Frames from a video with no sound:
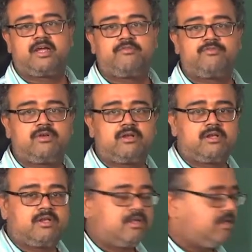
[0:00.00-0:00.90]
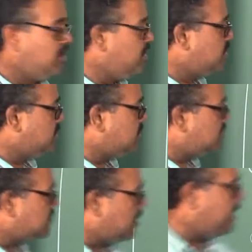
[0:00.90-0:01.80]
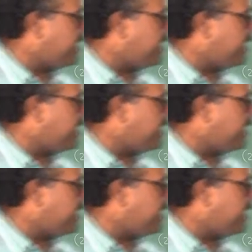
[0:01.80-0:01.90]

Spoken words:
I4? So this is called